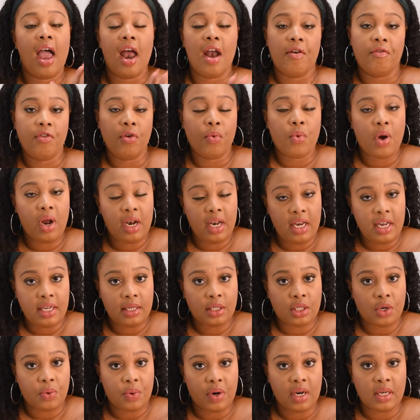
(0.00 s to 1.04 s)
Everyone
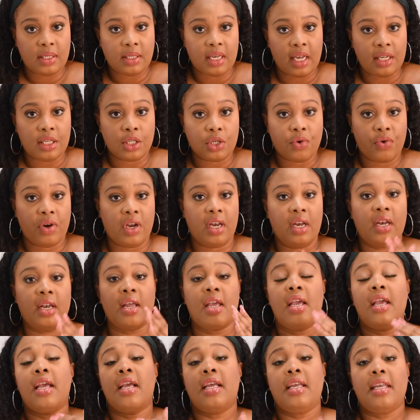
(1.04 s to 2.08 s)
needs to wear sunscreen.
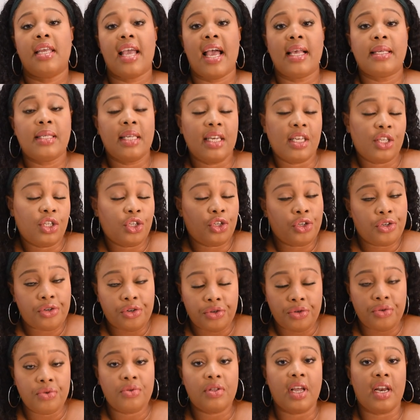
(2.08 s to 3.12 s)
Yes, it is
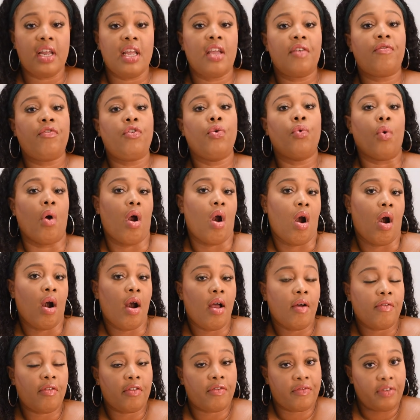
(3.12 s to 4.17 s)
true that if you are
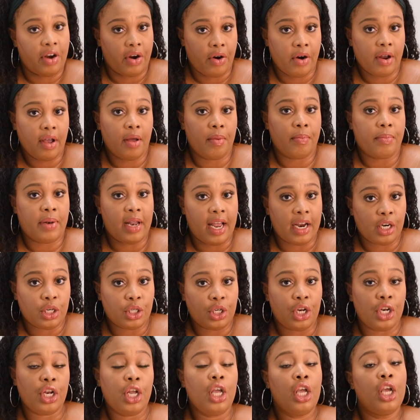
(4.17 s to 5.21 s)
of a fairer
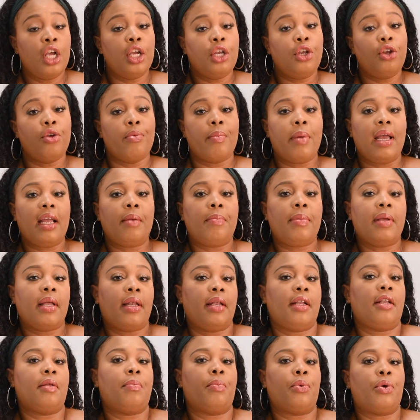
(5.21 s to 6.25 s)
complexion, you might be a
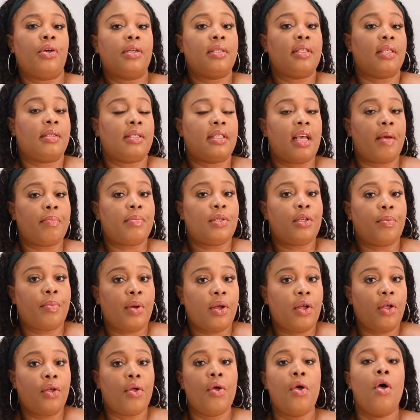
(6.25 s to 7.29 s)
little more
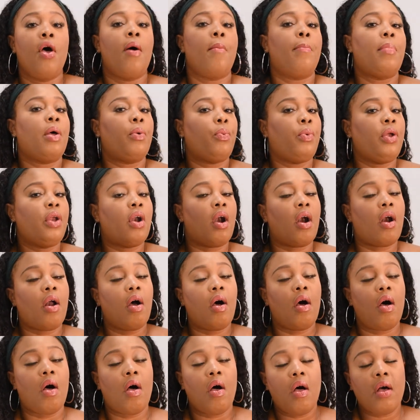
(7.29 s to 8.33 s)
susceptible, but we are
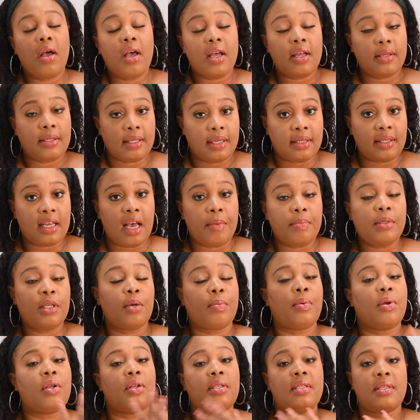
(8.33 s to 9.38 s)
all
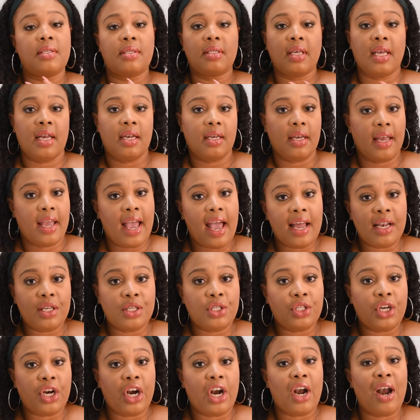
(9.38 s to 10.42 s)
susceptible to skin
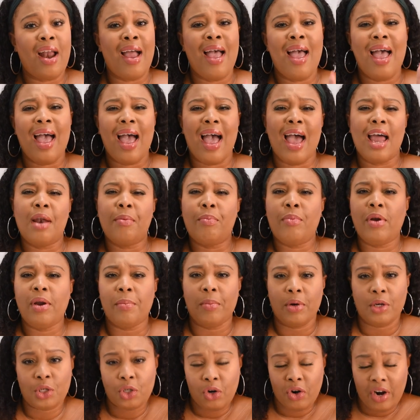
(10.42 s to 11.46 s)
cancer and
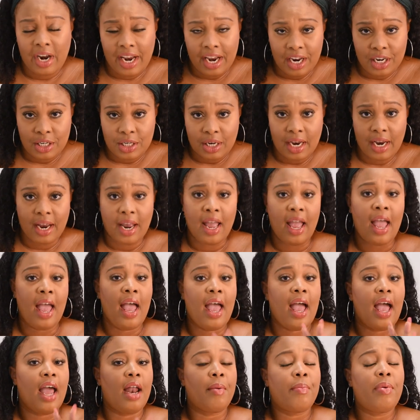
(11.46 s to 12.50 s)
premature aging.
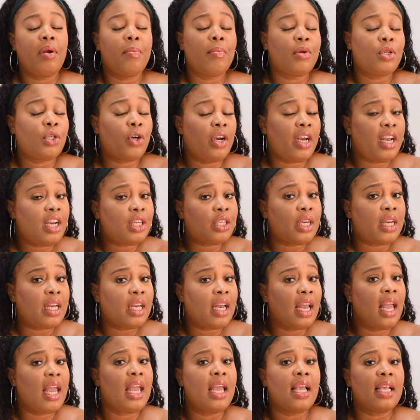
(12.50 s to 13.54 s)
And premature
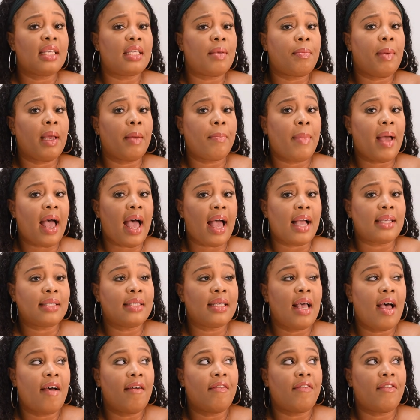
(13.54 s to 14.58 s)
aging is a big
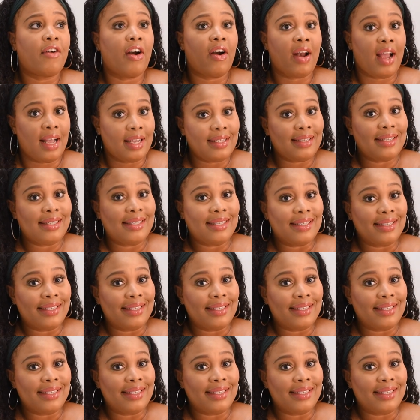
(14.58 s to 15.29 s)
pass for us.